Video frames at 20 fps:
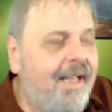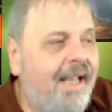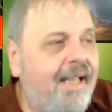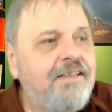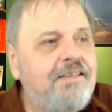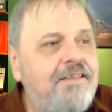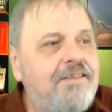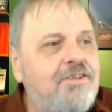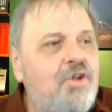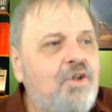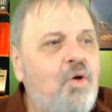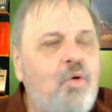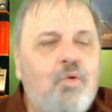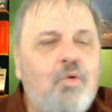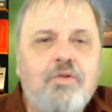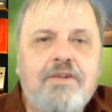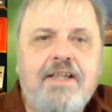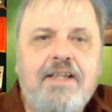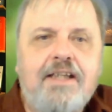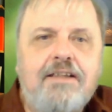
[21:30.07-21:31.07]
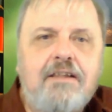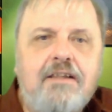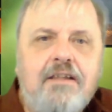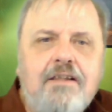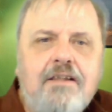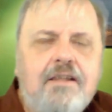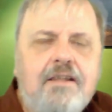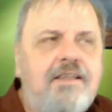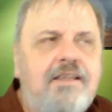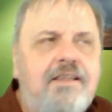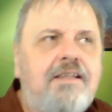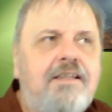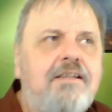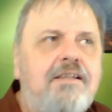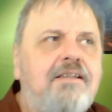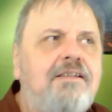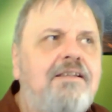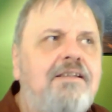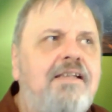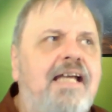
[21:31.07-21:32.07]
And so then
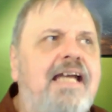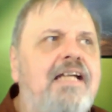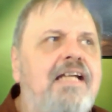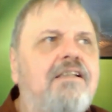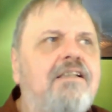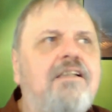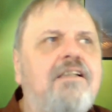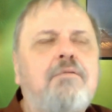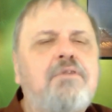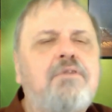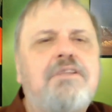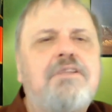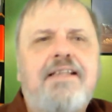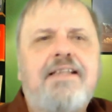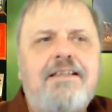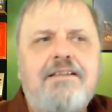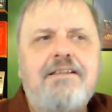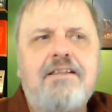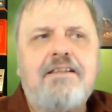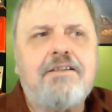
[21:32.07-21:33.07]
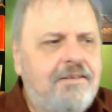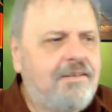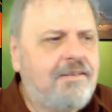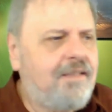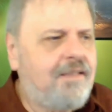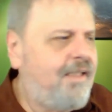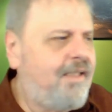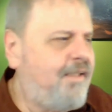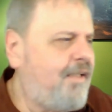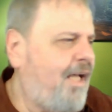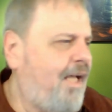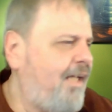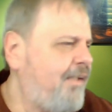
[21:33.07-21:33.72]
later, it was late and I,